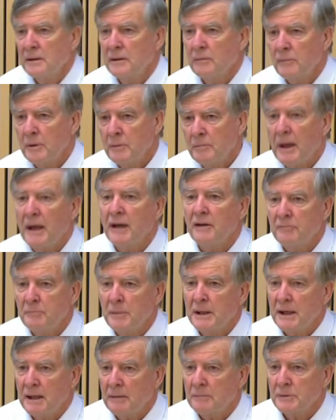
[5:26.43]
that we may have
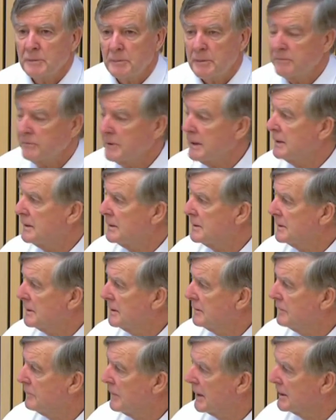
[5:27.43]
been able to prevent.
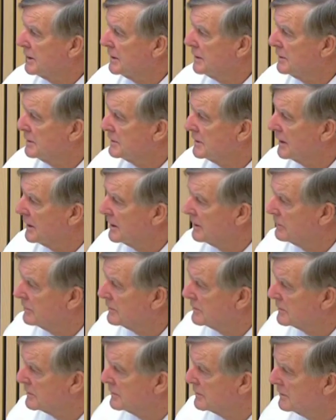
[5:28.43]
So back to you, Senator
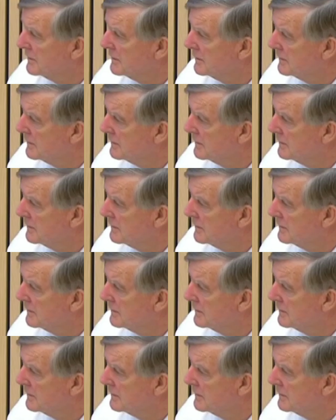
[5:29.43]
Fawcett.